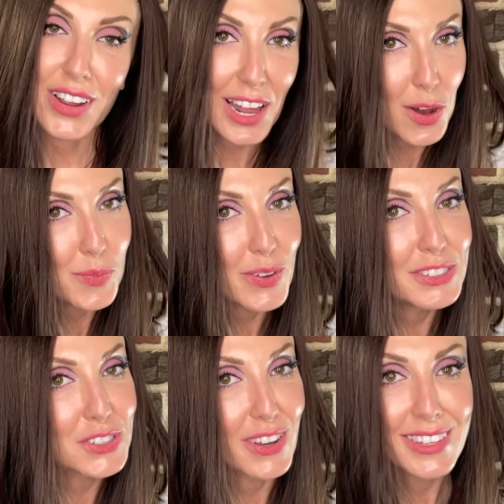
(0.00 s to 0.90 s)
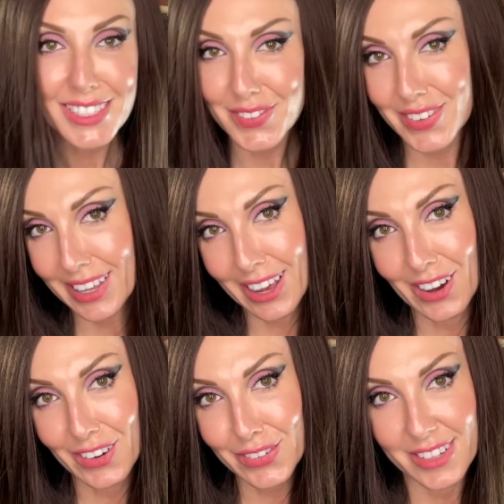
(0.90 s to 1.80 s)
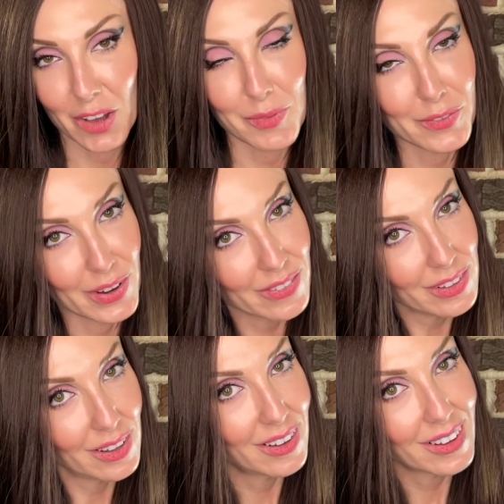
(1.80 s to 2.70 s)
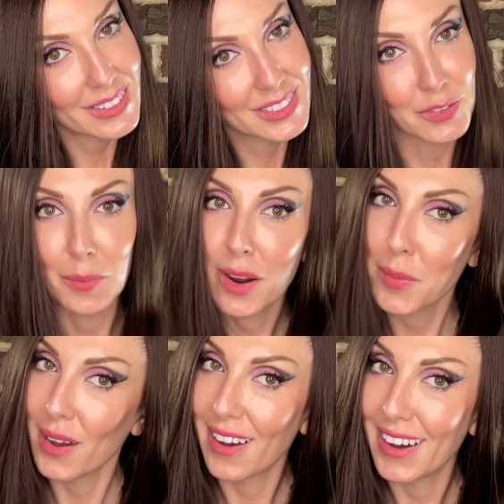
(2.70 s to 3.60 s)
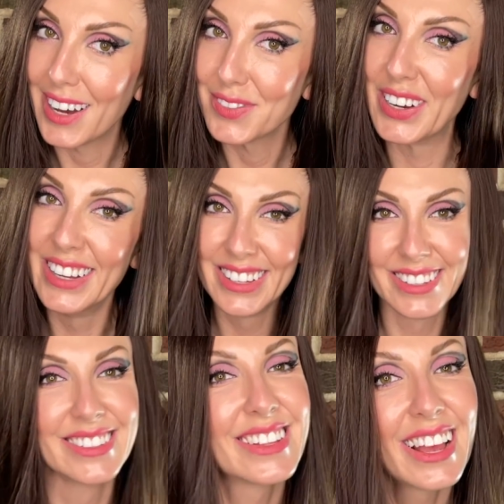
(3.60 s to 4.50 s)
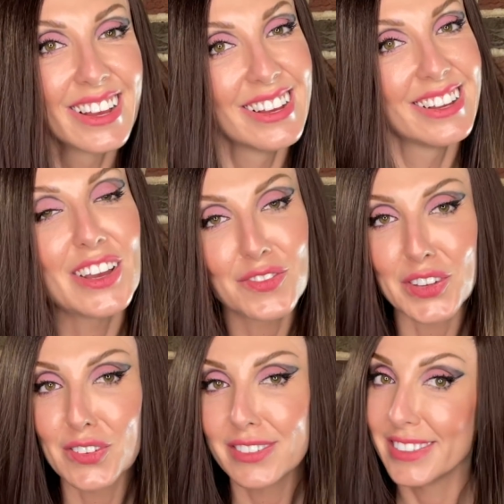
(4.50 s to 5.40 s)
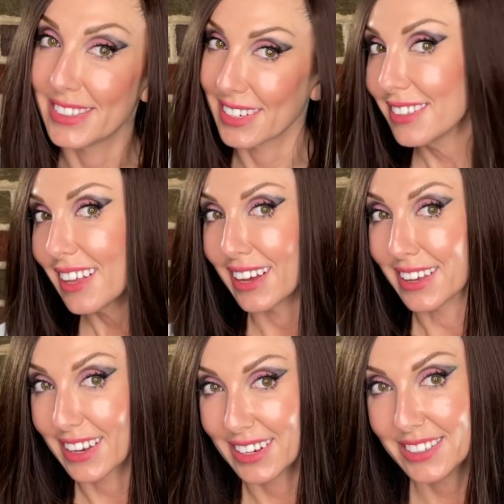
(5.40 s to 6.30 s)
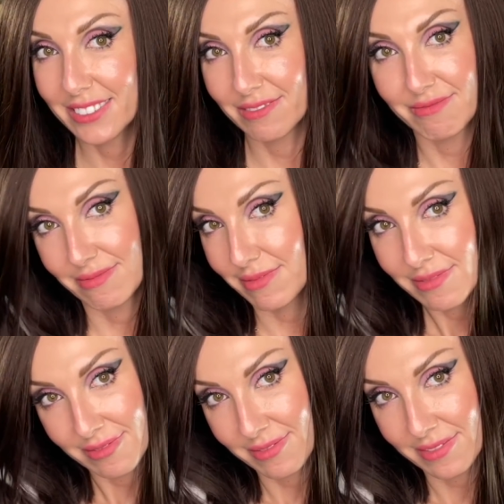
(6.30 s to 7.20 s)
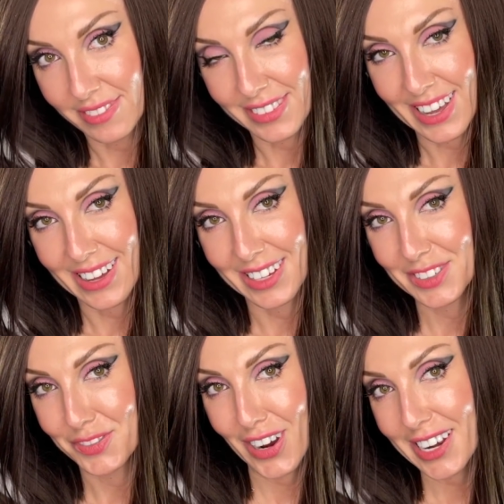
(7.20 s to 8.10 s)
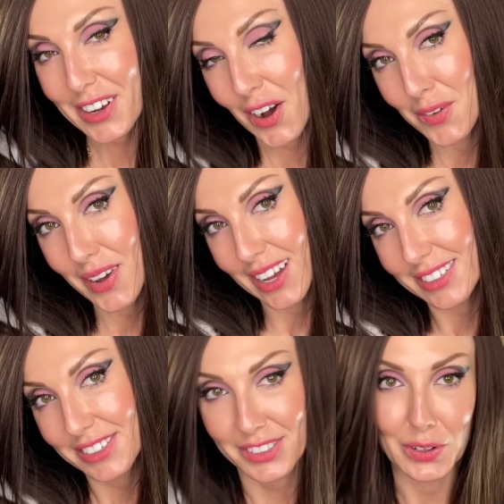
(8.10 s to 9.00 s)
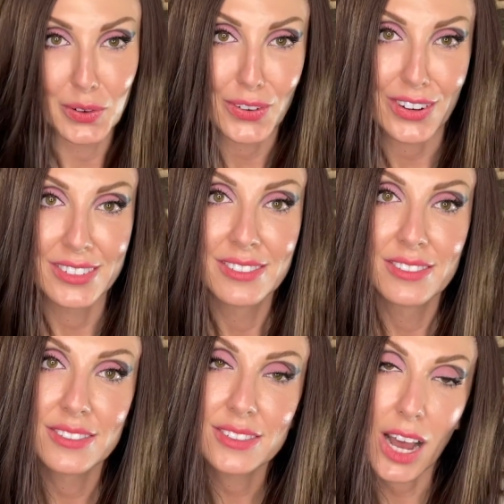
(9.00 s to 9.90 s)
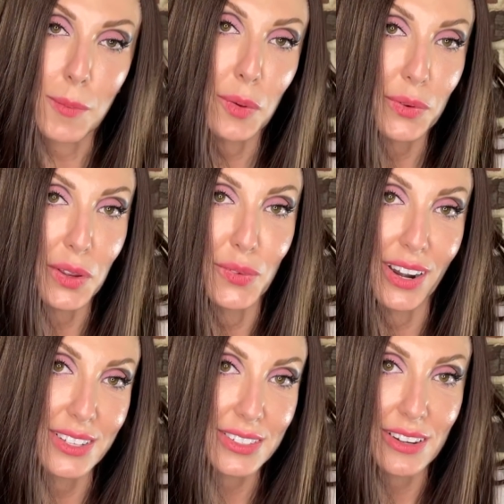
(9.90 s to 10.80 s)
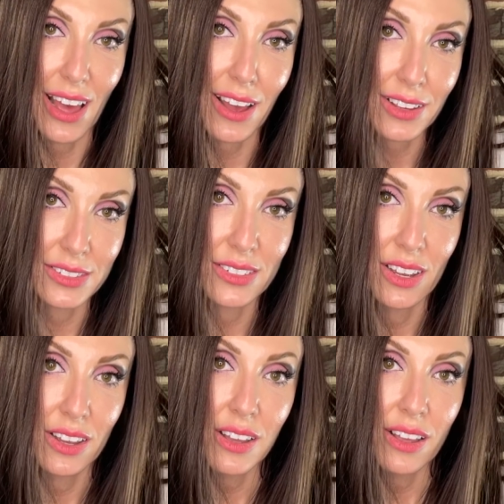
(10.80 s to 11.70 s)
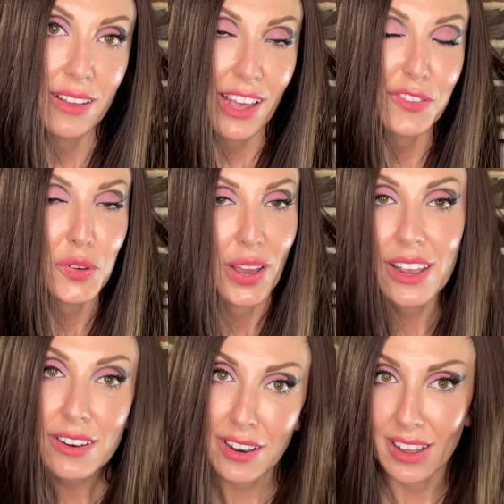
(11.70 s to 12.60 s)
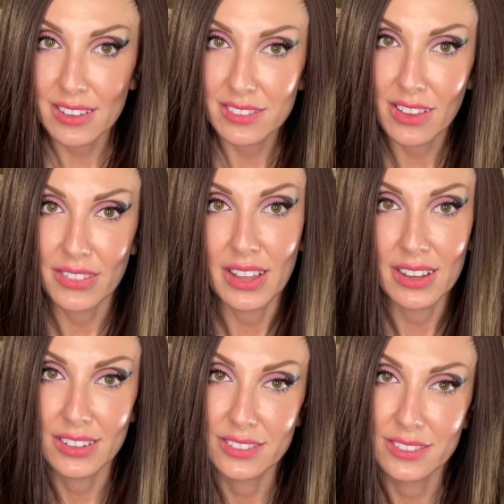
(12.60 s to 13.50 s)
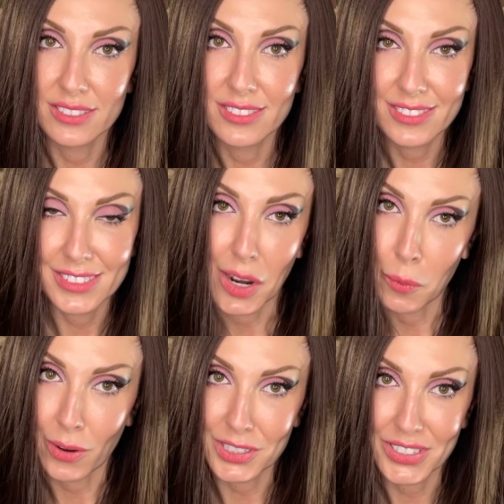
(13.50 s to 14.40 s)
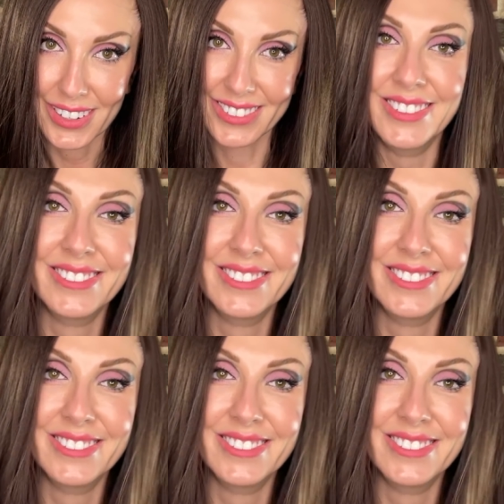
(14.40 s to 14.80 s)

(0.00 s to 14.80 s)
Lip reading: right, I hope you enjoyed this video of my favorite looks from Artpop. If you did like it, then write a comment or comment what you want to see next. If you hated it, then stop watching.